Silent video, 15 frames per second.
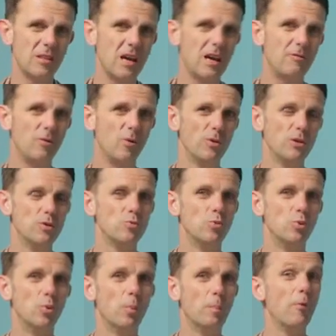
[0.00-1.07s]
and therefore this
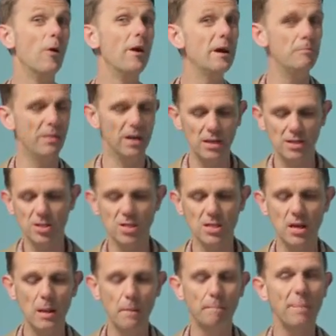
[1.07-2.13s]
rule prohibits